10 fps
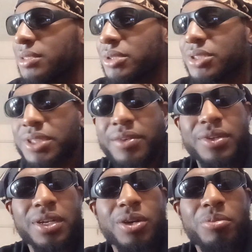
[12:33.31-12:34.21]
Just
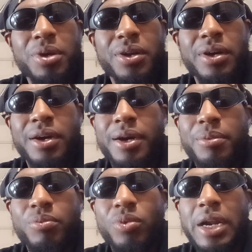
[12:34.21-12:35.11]
giving a little bit
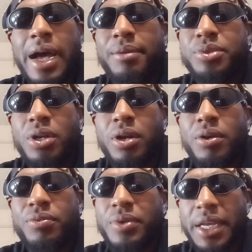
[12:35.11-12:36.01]
of what I
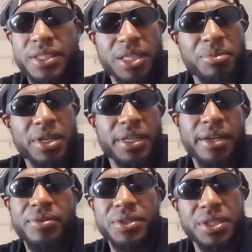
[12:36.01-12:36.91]
observed and some of the
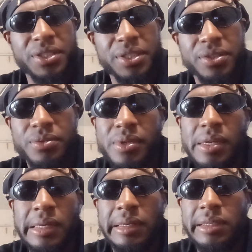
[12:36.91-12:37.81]
differences.
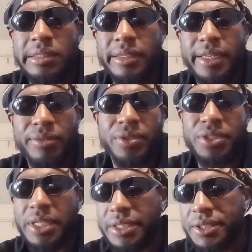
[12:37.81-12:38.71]
The
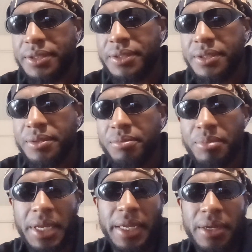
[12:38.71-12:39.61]
differences
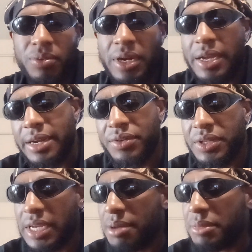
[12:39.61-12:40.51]
being
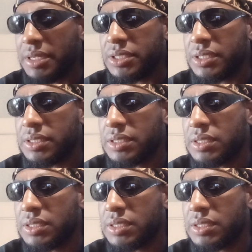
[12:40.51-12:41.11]
everything I mentioned.